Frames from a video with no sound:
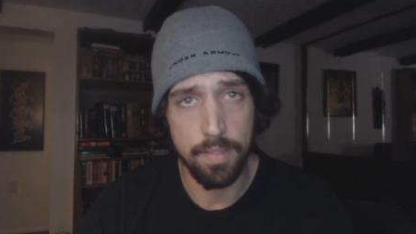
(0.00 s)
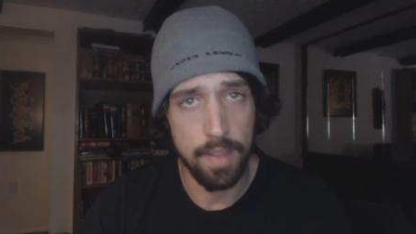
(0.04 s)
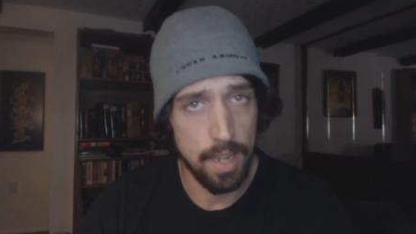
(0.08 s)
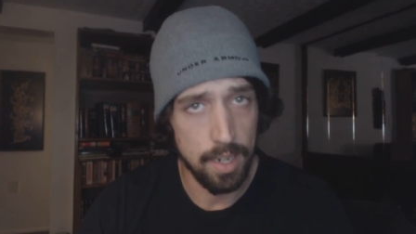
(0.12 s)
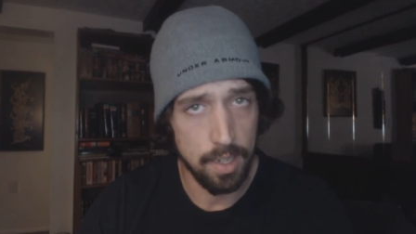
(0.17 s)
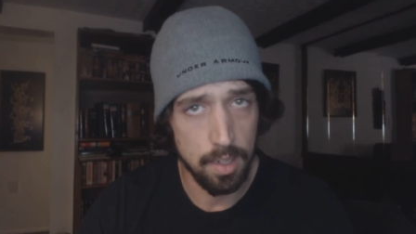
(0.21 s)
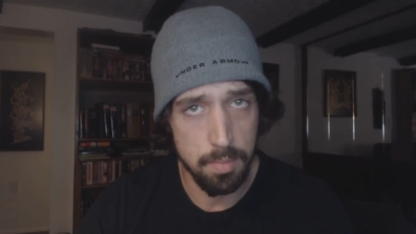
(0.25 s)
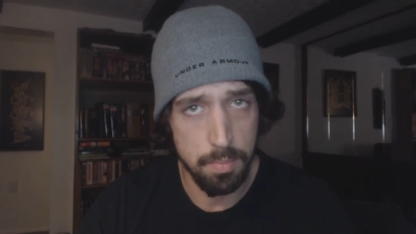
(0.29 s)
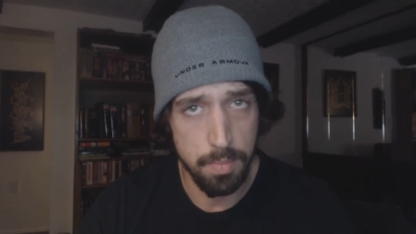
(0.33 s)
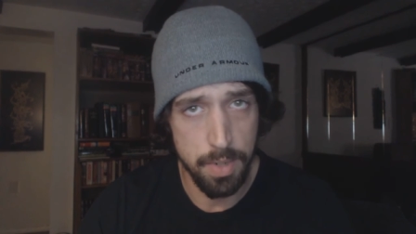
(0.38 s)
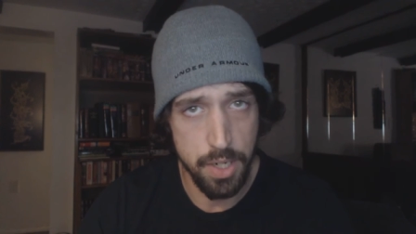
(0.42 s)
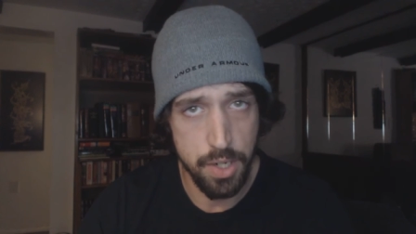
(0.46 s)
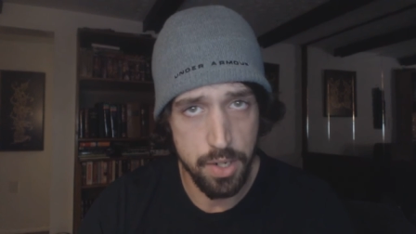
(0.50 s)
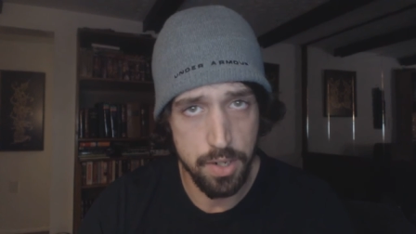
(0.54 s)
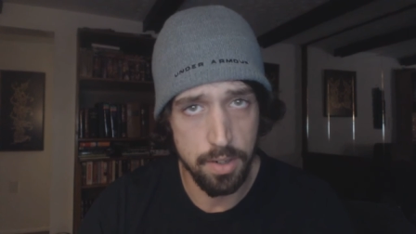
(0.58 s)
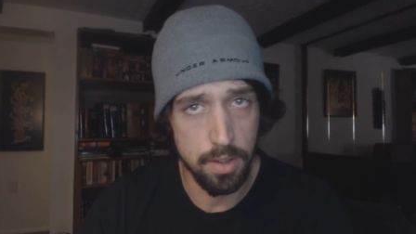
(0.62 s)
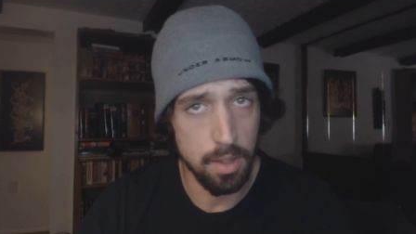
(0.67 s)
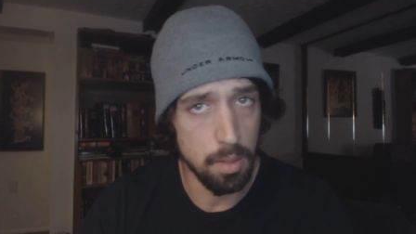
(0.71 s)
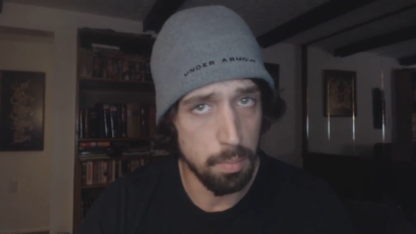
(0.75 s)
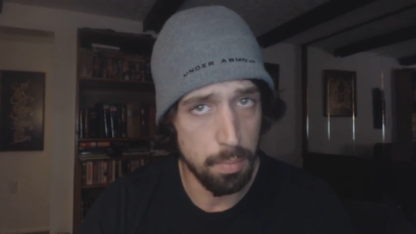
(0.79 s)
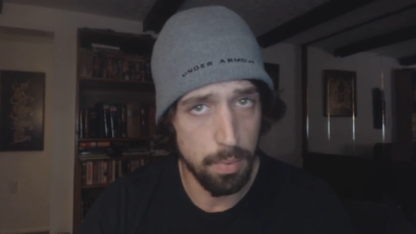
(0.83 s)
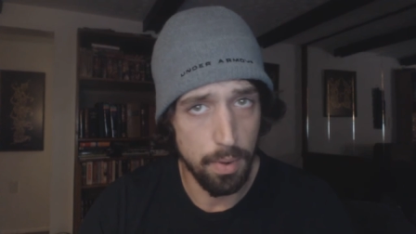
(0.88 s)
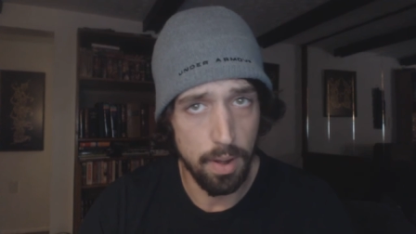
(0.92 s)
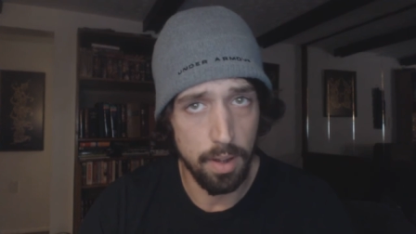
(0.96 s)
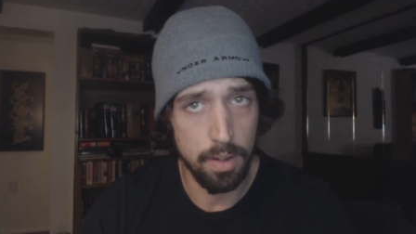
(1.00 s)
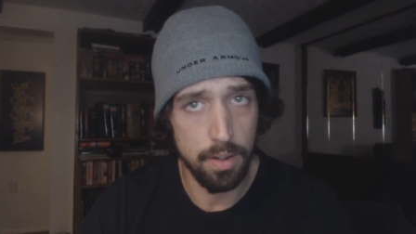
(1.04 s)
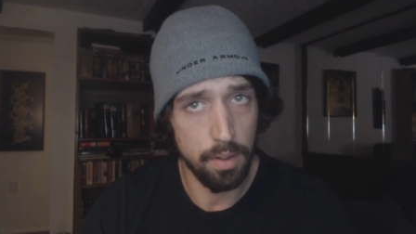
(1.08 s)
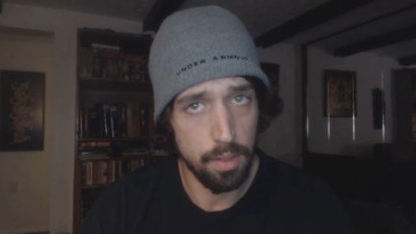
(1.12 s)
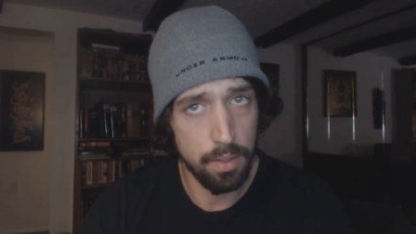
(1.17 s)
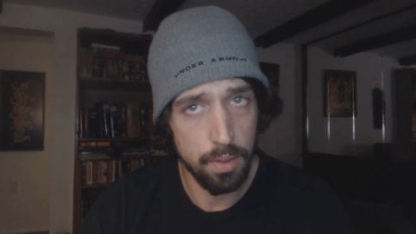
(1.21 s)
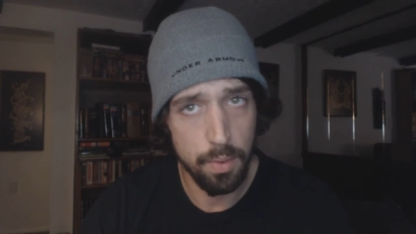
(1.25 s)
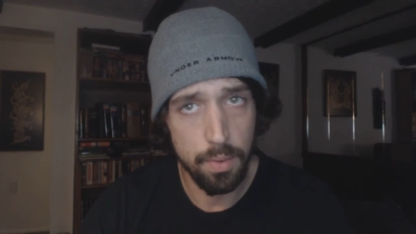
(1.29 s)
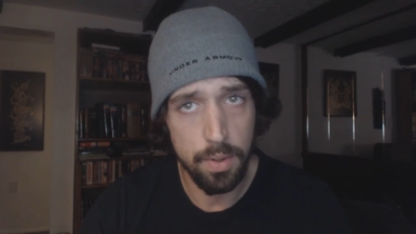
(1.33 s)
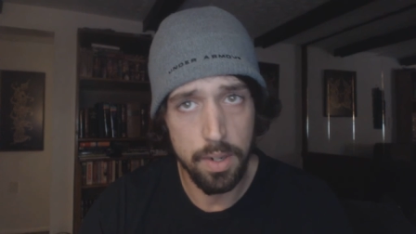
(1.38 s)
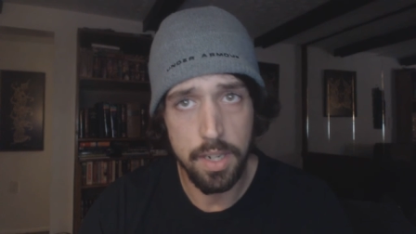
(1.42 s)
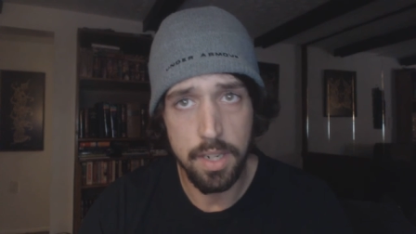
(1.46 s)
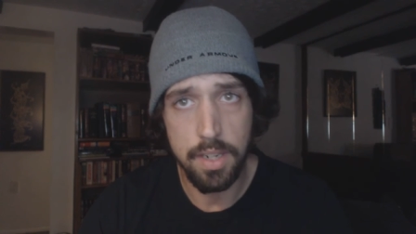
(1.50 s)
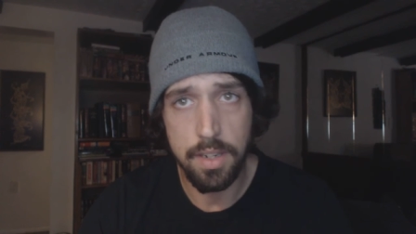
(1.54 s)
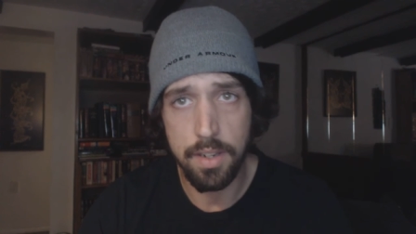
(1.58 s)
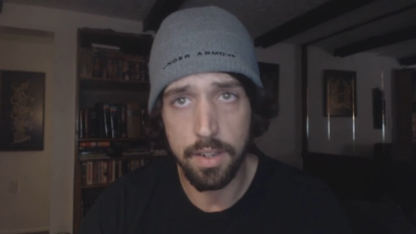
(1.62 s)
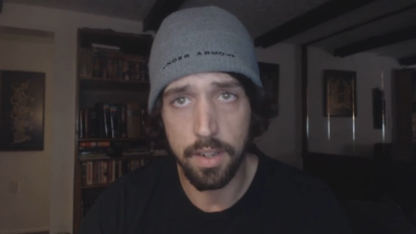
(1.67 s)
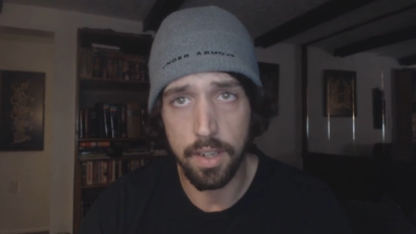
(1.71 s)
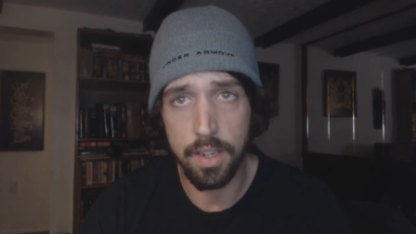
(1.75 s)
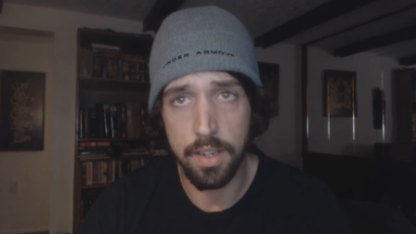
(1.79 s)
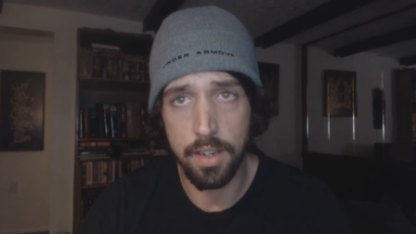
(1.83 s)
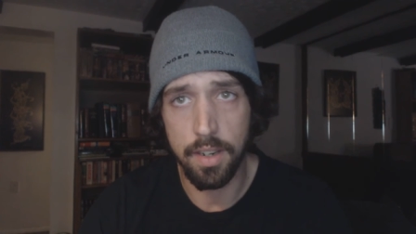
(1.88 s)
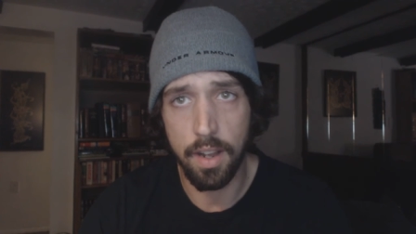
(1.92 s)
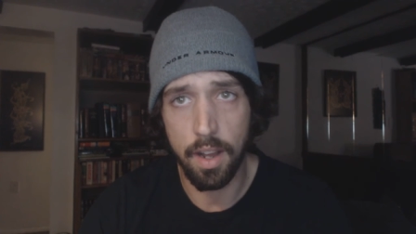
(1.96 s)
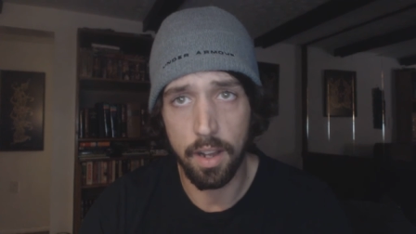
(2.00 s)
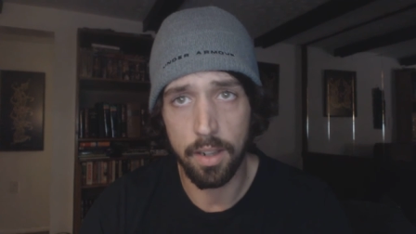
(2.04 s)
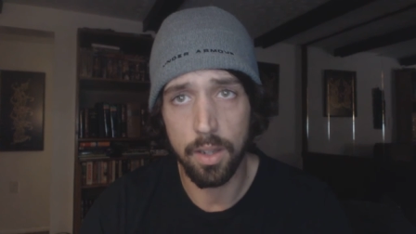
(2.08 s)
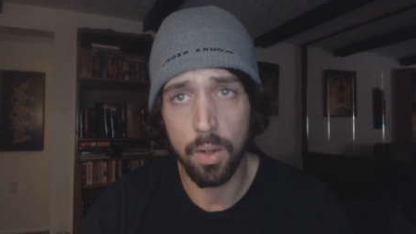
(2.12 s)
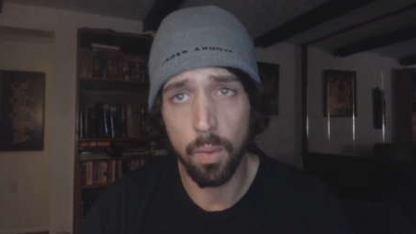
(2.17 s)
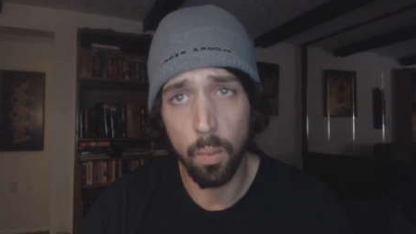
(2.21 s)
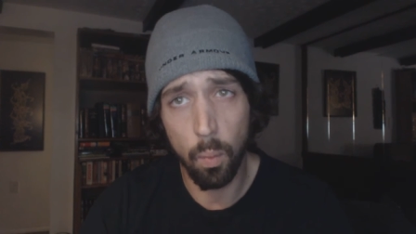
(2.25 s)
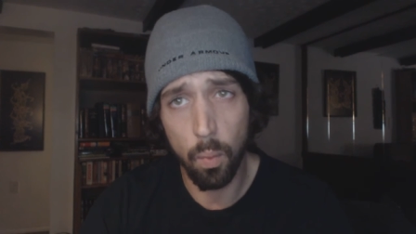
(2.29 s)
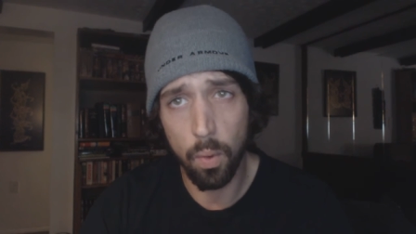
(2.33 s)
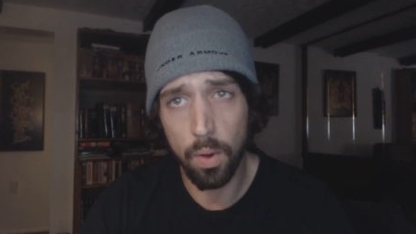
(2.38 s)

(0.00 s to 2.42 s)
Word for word: of that commission the broad authority to conduct